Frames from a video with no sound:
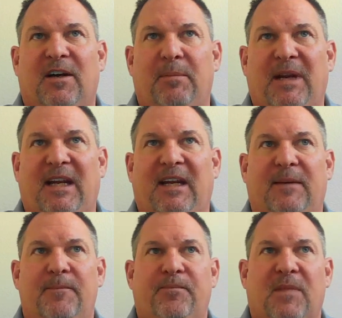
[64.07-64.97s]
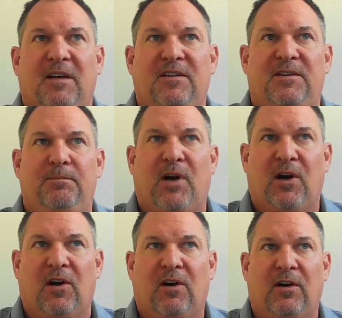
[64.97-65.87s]
to be
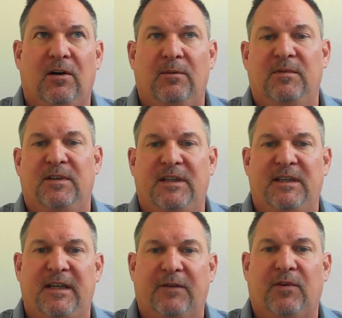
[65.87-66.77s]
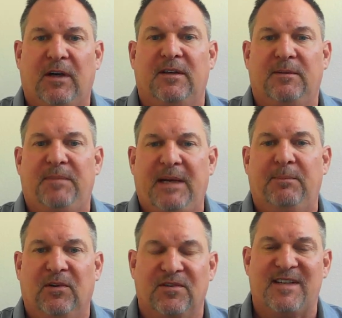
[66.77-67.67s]
per different
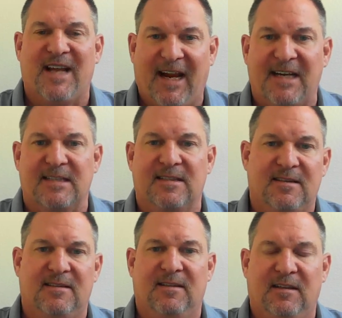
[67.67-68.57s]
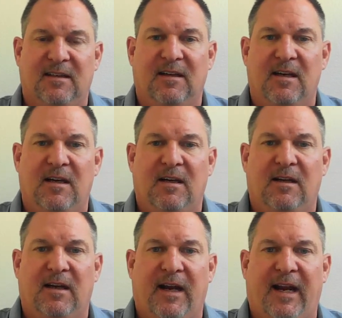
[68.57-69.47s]
people's tastes.
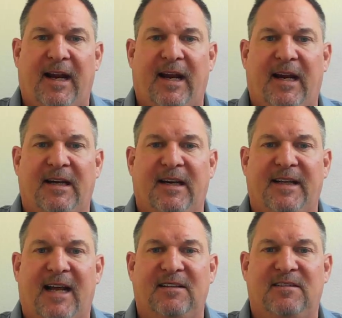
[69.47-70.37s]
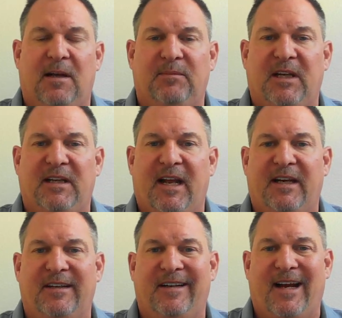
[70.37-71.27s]
And that's something that,
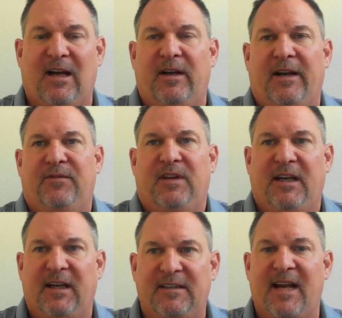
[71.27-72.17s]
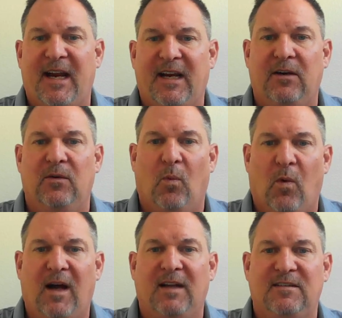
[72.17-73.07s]
yeah, if the tenant
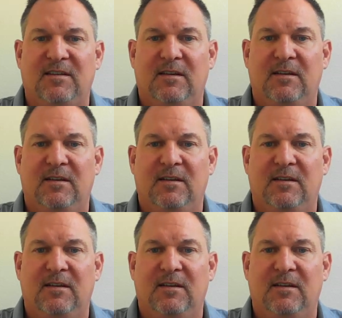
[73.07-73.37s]
wants,